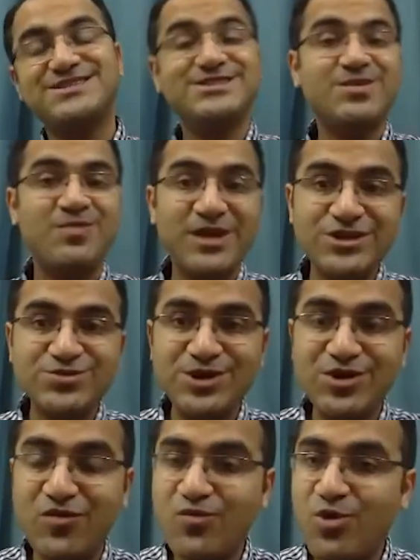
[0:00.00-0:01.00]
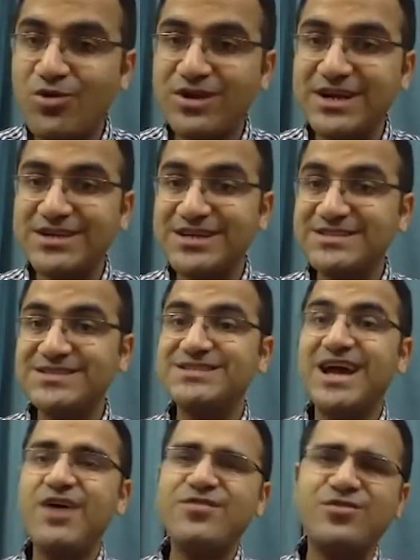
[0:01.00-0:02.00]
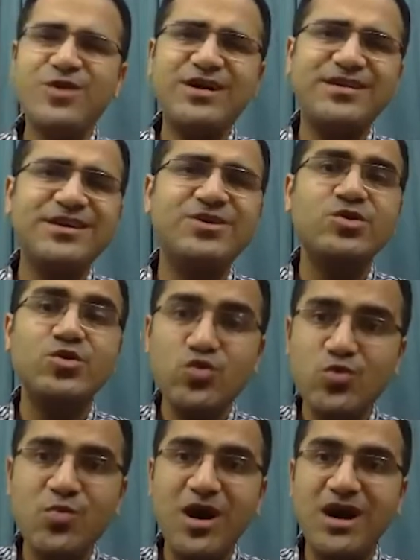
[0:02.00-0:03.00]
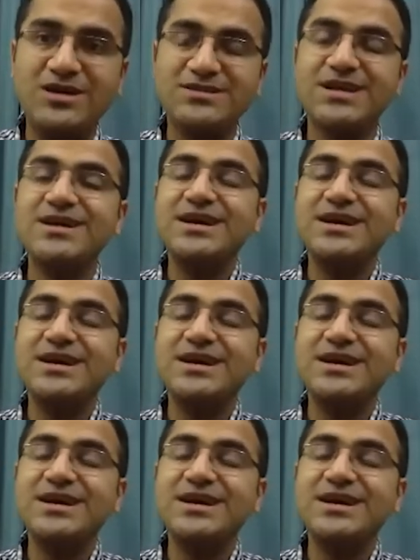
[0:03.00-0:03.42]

In the management of bronchiectasis, I have divided into two parts.